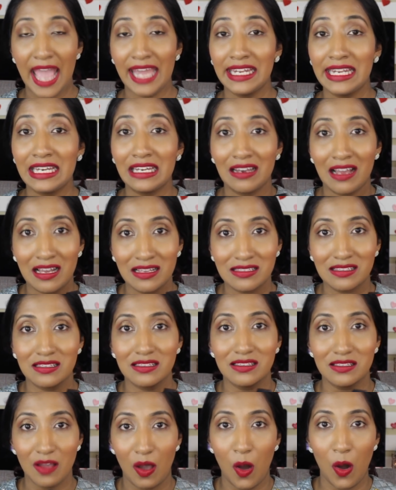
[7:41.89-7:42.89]
and it lasts
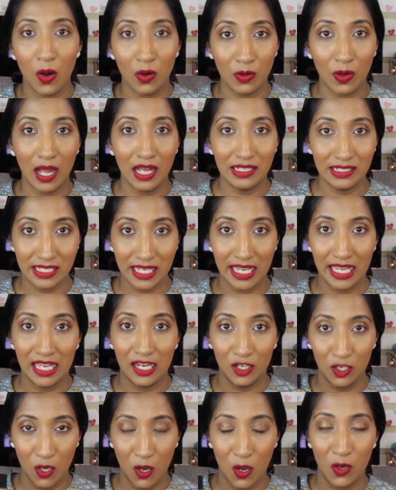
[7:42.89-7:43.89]
us all
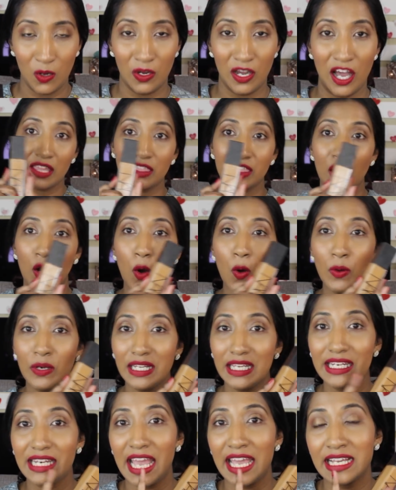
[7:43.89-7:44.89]
day long. The
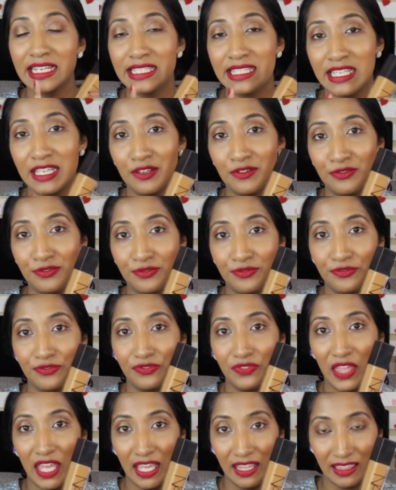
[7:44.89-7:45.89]
only negative
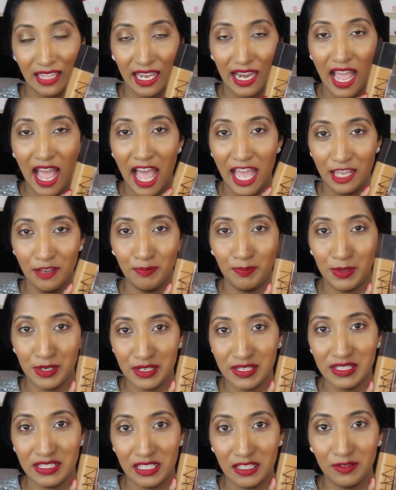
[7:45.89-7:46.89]
thing that I
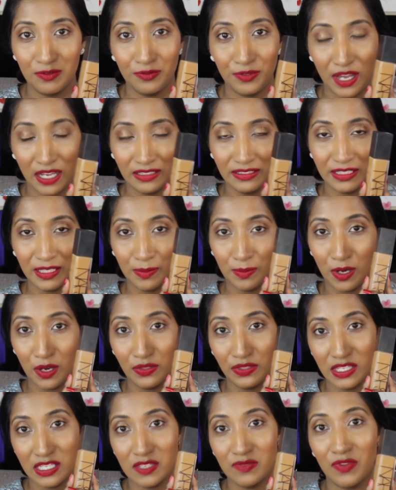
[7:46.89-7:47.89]
personally felt
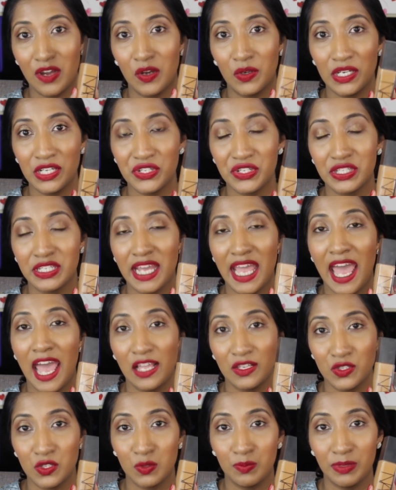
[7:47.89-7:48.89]
about this foundation
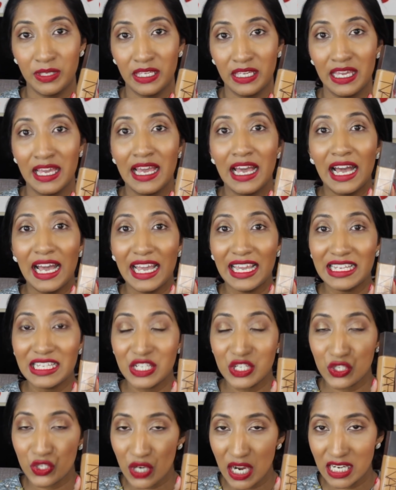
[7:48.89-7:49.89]
has to be
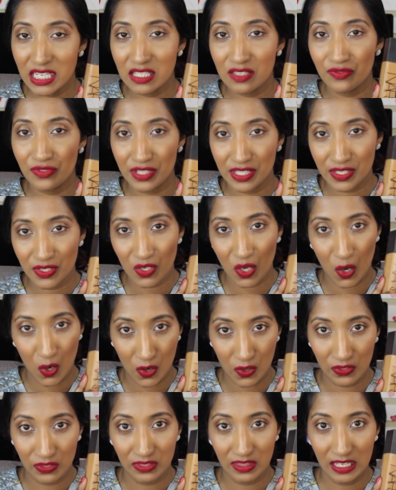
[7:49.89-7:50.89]
it transfers
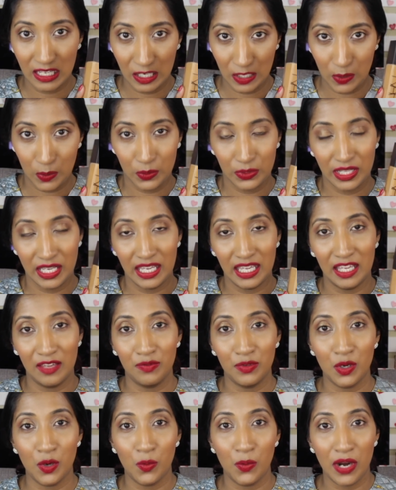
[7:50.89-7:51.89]
on the clothing.
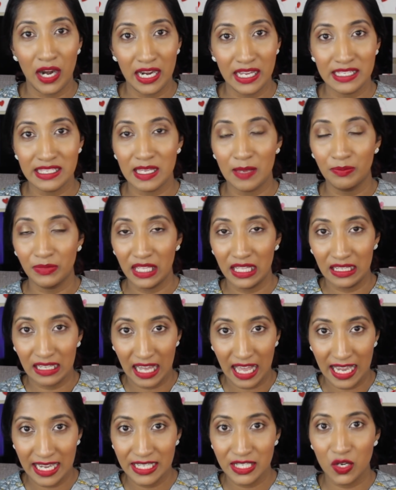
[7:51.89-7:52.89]
If you're wearing something
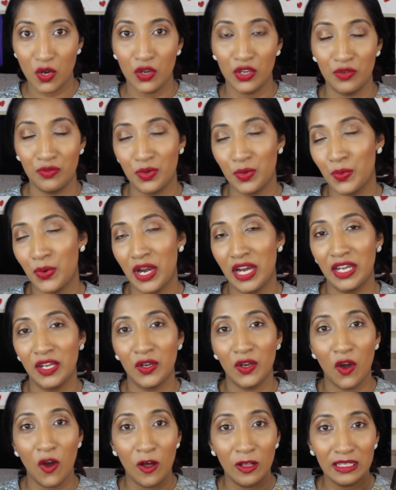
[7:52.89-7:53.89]
light or if you're
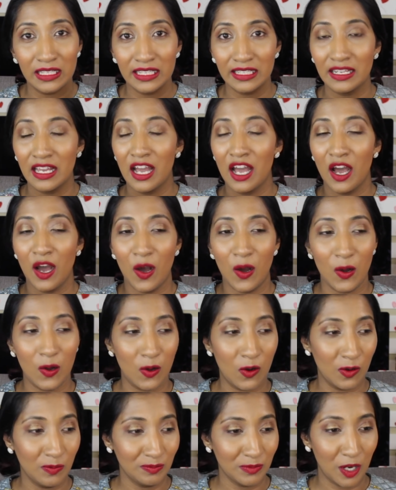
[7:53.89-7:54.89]
wearing collared,
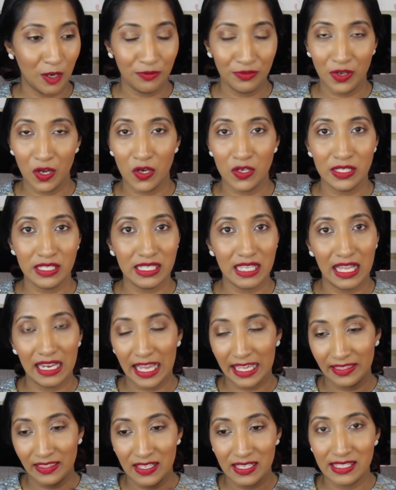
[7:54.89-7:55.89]
or of course
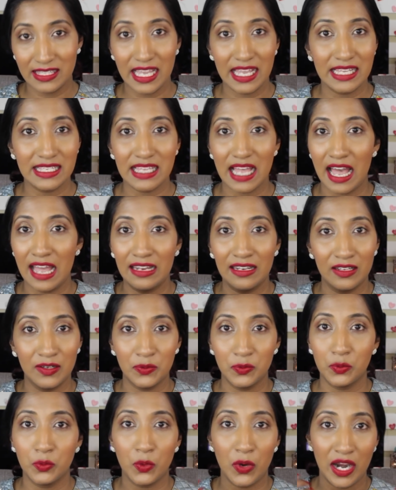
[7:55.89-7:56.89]
like these days I
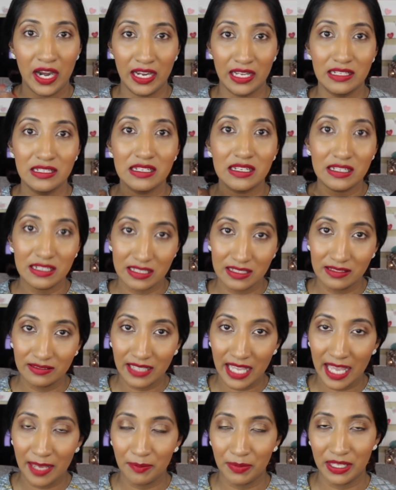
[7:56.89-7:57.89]
love wearing
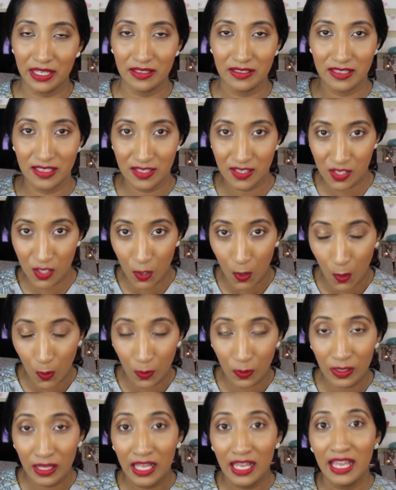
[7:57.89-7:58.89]
turtleneck because it's
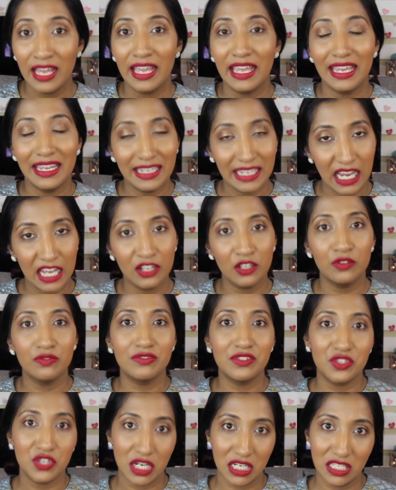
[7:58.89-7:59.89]
cold, it kind
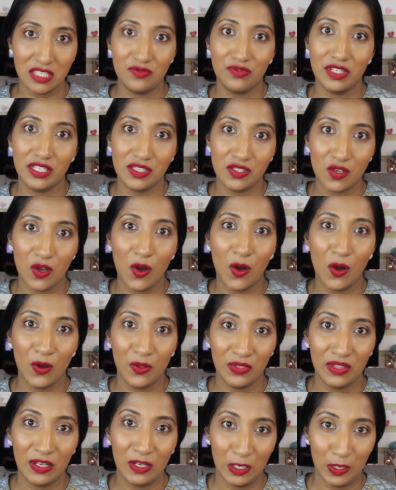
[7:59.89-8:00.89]
of transfers
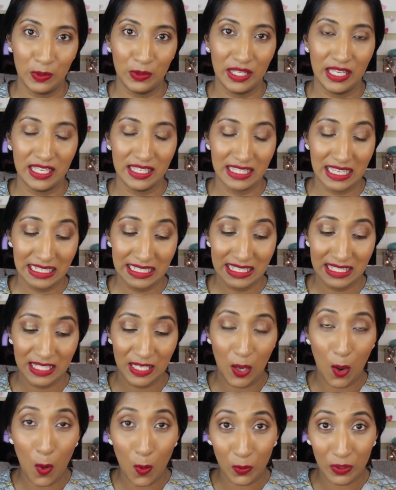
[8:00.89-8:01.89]
on the clothing. That's
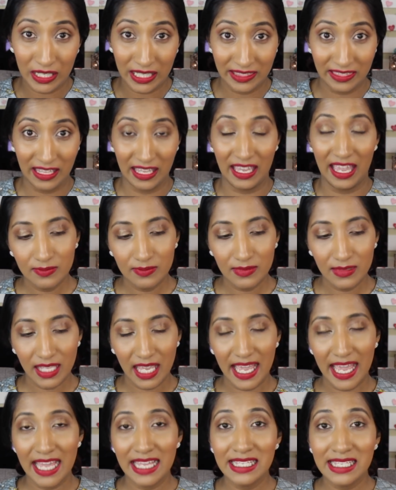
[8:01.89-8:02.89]
the only thing.
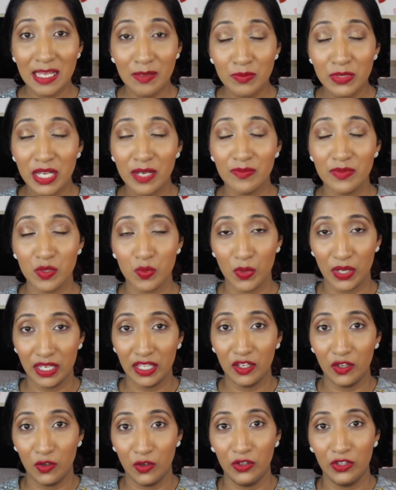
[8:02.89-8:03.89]
And sometimes when
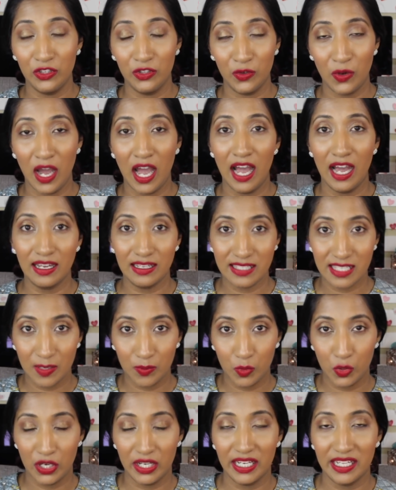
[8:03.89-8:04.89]
you hug
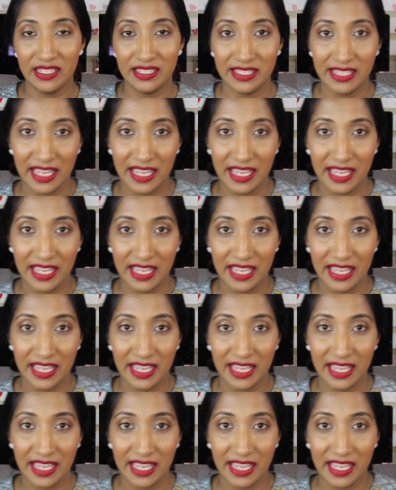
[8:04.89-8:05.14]
someone and